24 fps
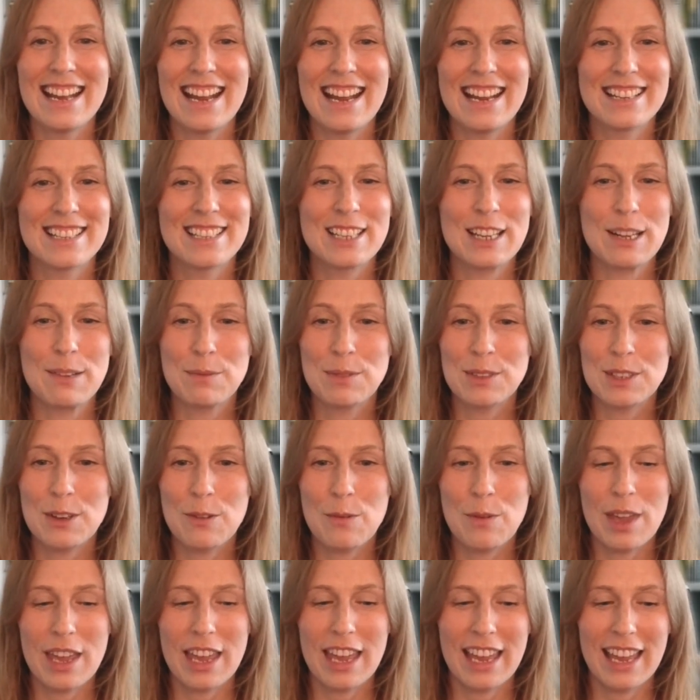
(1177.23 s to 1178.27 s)
It seems to
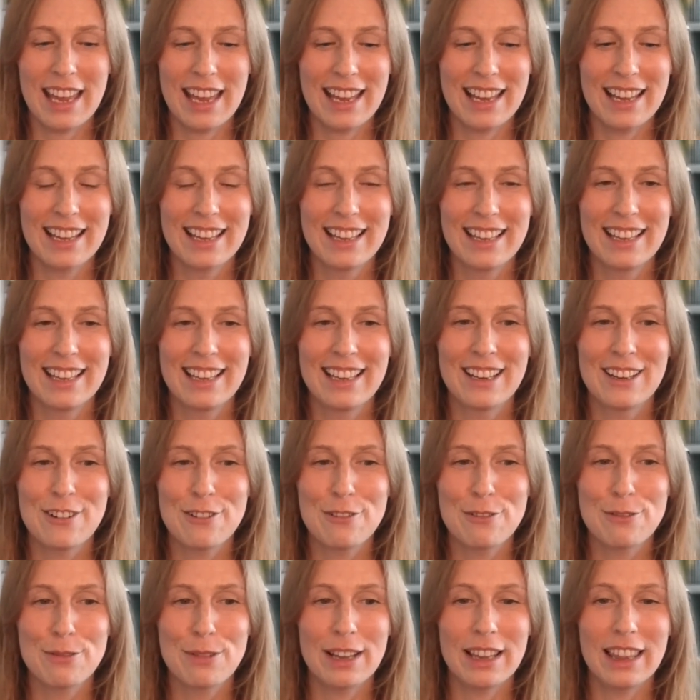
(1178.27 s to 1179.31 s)
be
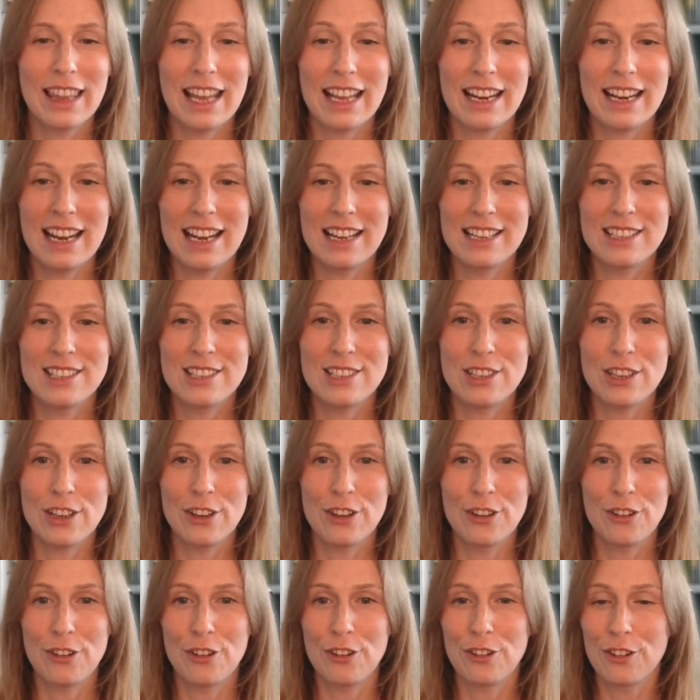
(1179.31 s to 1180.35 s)
related
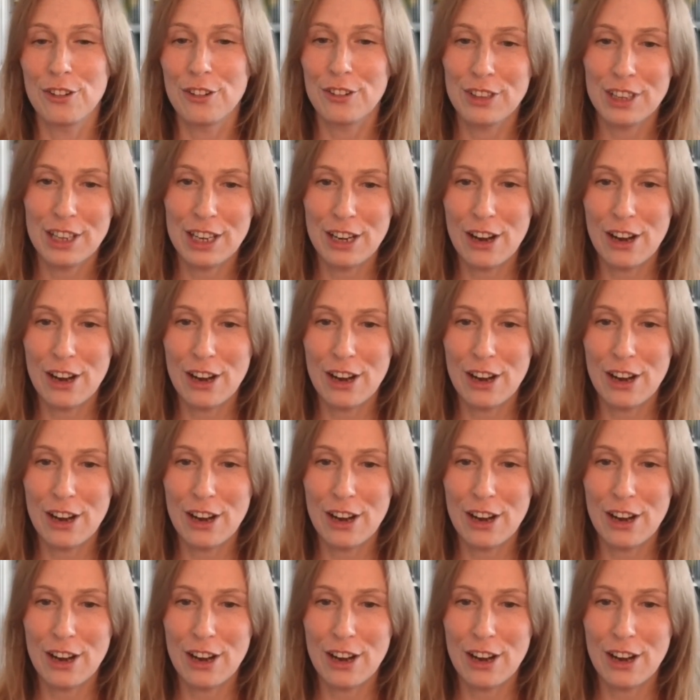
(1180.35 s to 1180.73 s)
to,